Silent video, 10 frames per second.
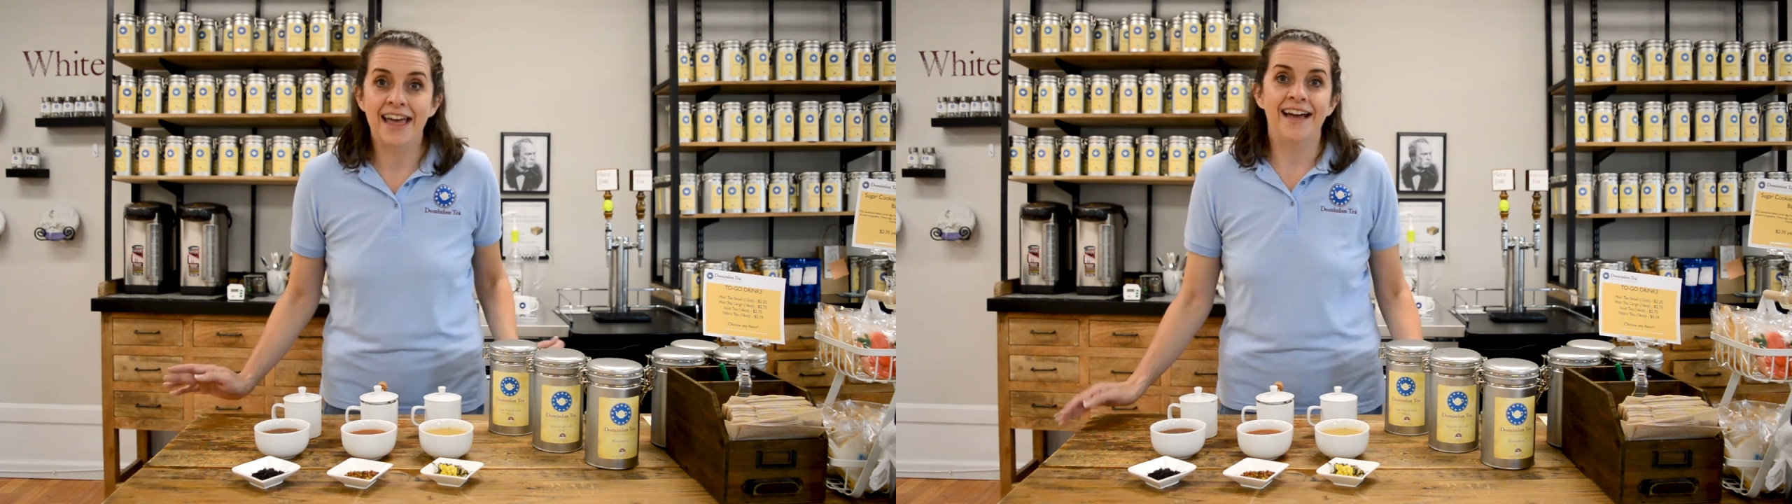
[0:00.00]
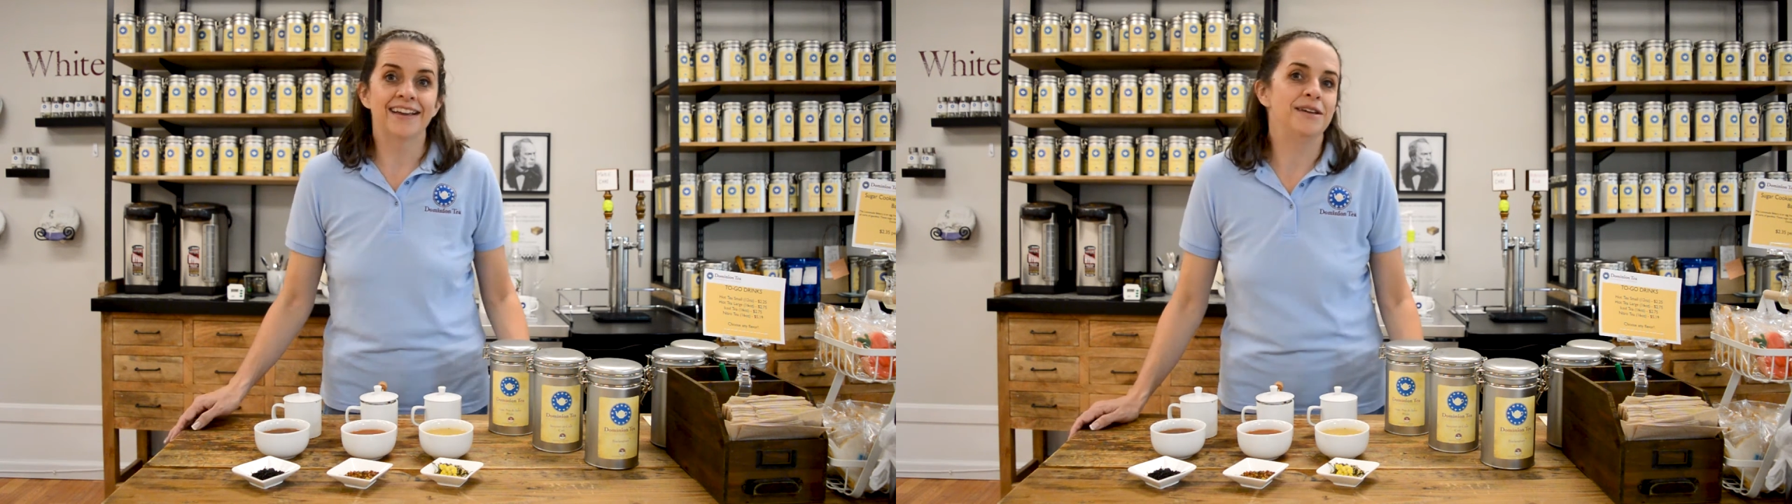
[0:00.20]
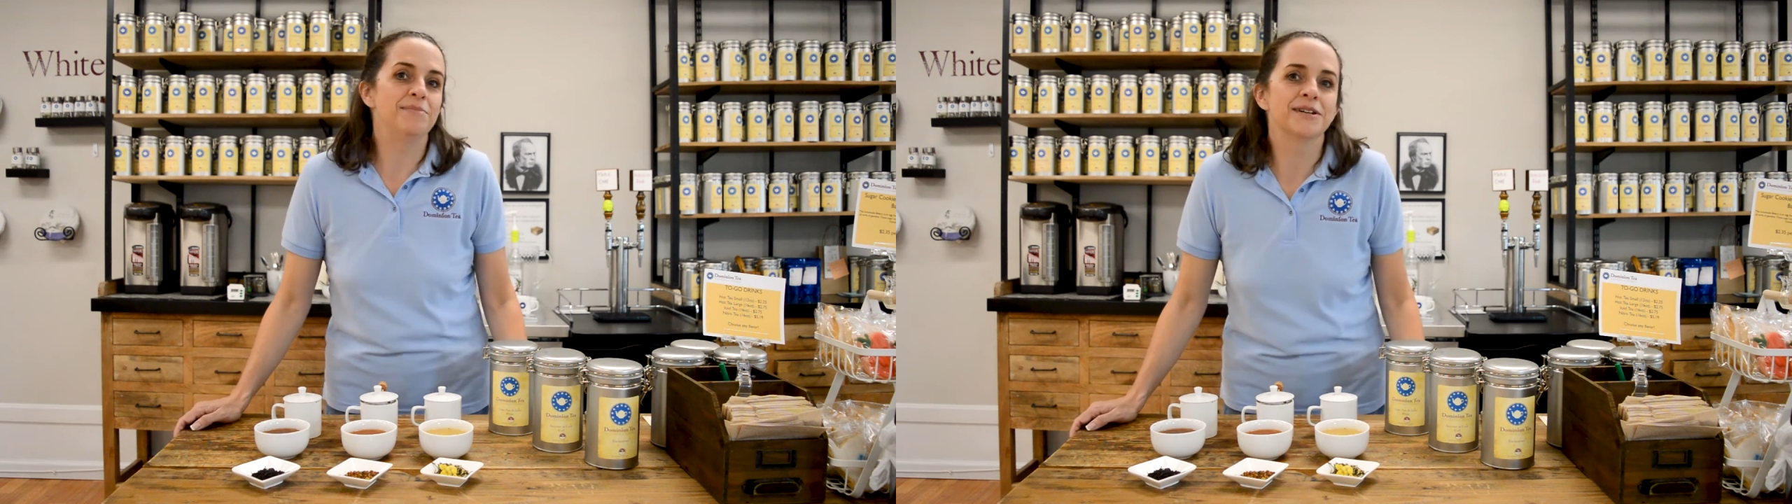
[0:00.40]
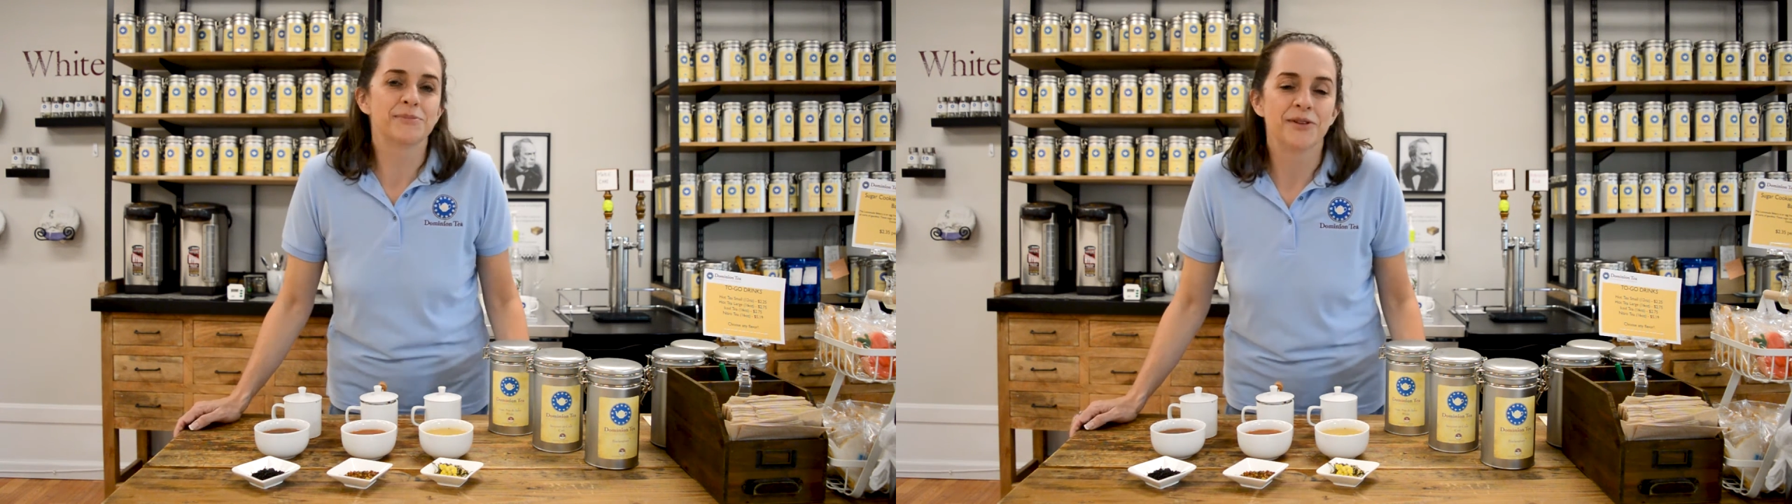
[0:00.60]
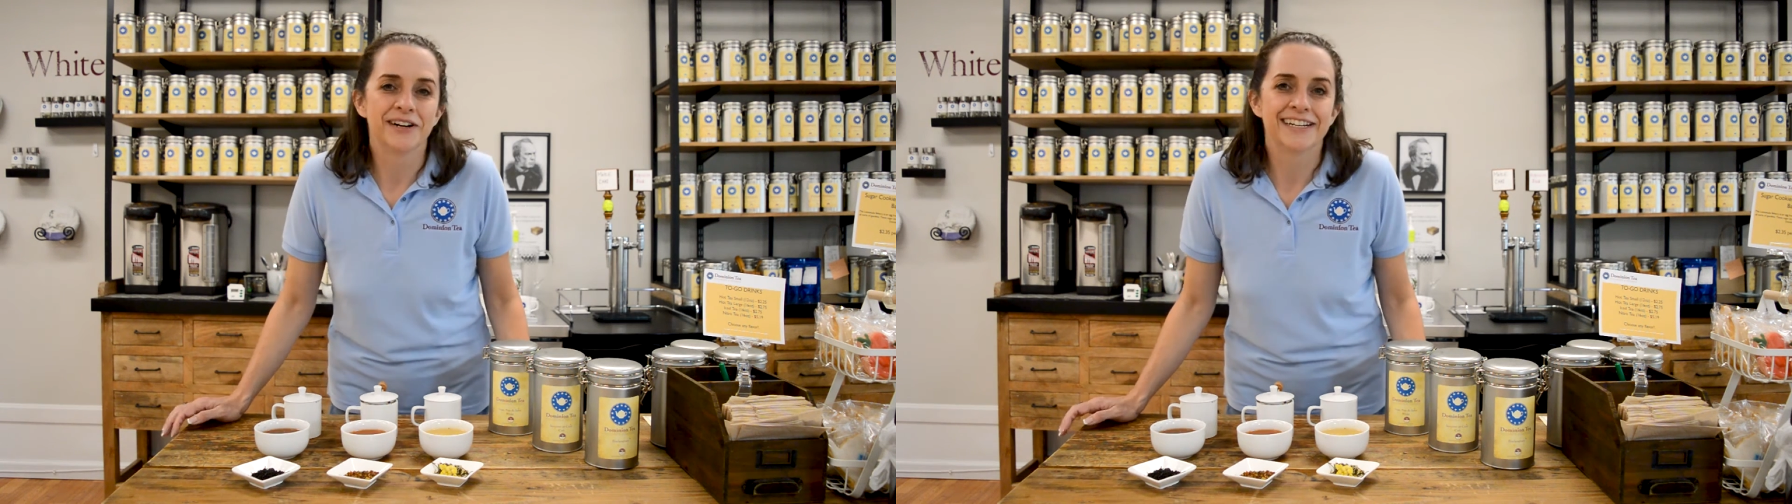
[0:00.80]
and keep
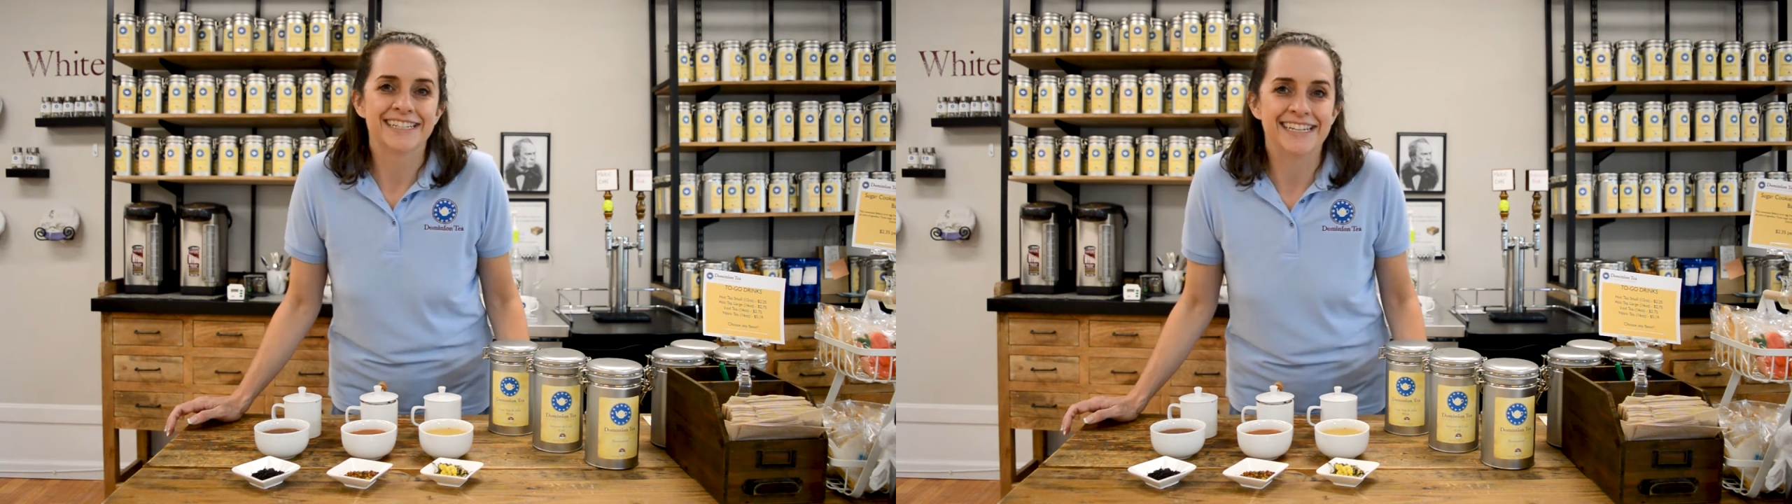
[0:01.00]
exploring